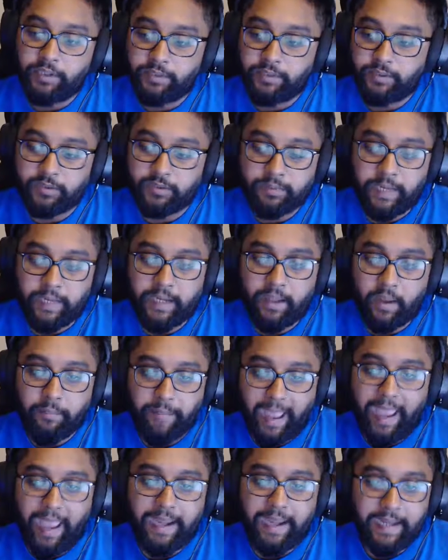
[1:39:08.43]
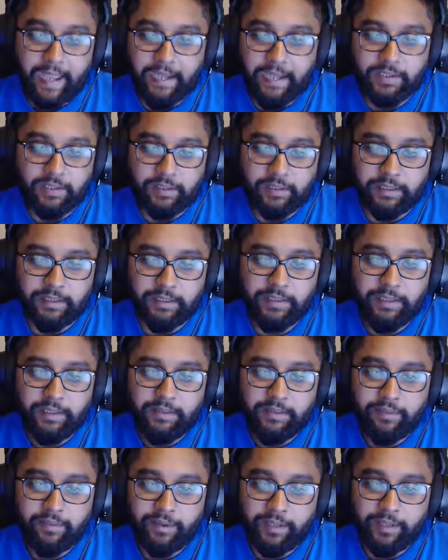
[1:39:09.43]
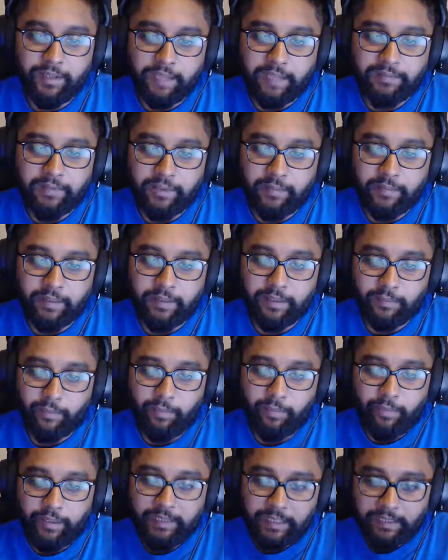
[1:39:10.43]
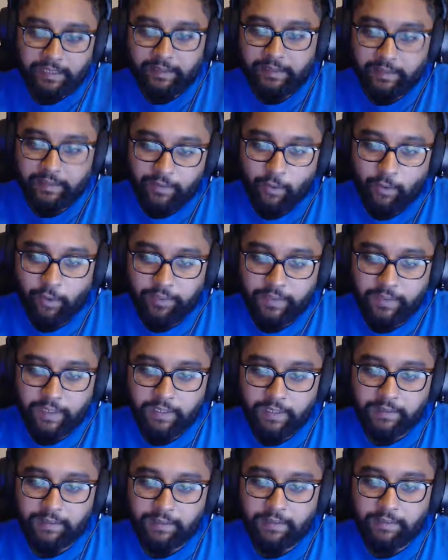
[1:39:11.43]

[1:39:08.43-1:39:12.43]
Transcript: Disrespect got banned actually for live streaming when they did the whole thing in the